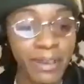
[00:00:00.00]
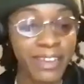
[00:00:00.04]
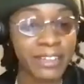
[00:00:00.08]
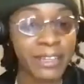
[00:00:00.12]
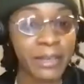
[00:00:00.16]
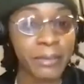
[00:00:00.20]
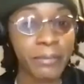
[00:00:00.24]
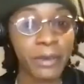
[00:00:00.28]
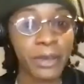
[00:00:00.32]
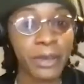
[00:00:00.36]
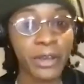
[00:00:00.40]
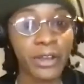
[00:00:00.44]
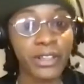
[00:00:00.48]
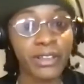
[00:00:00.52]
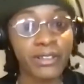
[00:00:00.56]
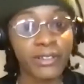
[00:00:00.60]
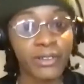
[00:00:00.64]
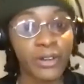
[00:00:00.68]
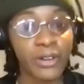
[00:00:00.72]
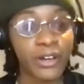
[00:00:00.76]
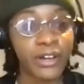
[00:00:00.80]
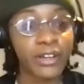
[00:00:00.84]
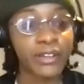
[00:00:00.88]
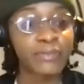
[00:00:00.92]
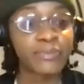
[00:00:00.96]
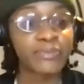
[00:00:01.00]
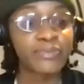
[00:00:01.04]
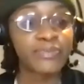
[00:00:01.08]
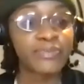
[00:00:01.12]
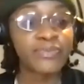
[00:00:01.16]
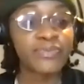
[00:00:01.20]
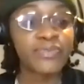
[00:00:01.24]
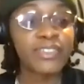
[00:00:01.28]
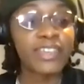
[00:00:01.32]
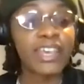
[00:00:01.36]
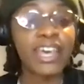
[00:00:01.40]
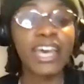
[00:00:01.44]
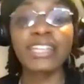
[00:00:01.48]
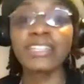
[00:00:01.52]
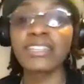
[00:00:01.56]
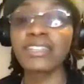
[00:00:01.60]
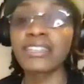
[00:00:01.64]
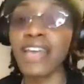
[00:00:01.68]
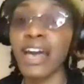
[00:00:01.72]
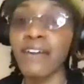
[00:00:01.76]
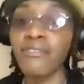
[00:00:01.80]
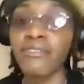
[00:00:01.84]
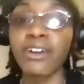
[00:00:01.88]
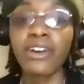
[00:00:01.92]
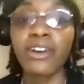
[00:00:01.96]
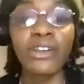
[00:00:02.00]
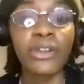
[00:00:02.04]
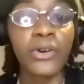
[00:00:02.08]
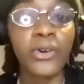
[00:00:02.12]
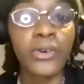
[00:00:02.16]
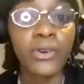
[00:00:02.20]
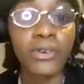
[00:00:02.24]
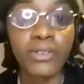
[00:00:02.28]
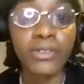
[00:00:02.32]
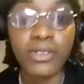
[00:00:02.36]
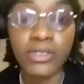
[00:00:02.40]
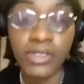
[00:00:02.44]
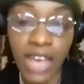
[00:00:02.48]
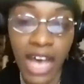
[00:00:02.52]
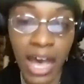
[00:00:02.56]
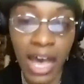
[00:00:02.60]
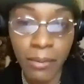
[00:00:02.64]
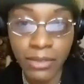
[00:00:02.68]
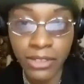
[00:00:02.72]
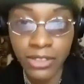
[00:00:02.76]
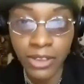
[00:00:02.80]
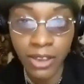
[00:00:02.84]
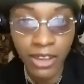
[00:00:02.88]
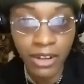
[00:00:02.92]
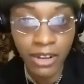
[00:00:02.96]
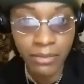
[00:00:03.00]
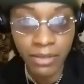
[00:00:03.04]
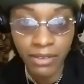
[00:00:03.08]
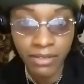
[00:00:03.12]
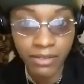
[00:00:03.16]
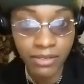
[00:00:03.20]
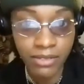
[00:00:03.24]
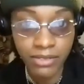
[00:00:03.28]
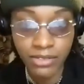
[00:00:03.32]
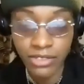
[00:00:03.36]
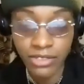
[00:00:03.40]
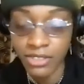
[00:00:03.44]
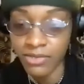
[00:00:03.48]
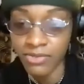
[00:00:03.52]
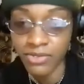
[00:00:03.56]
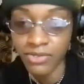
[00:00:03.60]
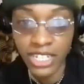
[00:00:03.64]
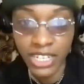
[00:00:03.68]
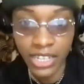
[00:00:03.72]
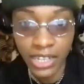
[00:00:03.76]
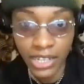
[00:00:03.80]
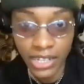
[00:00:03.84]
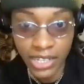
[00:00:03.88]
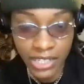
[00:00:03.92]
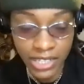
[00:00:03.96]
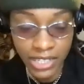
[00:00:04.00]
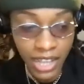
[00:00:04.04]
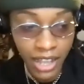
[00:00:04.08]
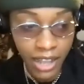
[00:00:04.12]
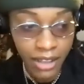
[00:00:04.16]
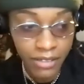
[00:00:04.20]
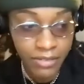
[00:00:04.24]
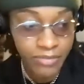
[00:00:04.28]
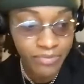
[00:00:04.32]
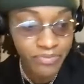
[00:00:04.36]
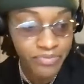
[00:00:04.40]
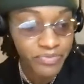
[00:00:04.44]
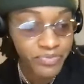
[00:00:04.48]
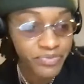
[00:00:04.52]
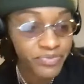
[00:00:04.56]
pandemic earlier on, and just have a good old time and talking about just ridiculous stuff.